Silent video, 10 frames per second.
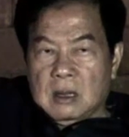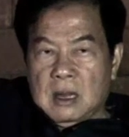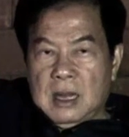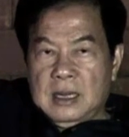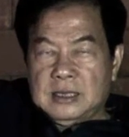
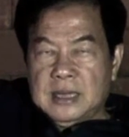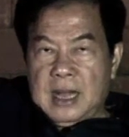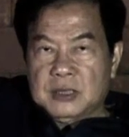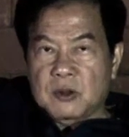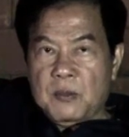and this
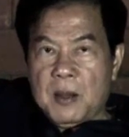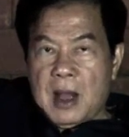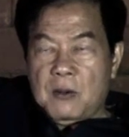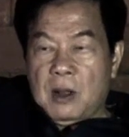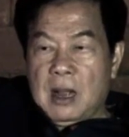extra
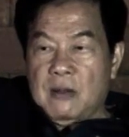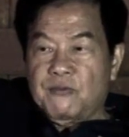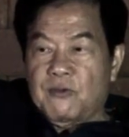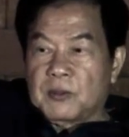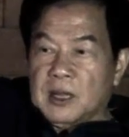power comes
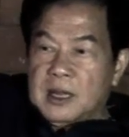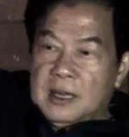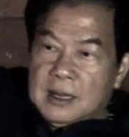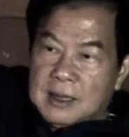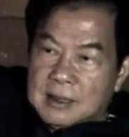from the kidney.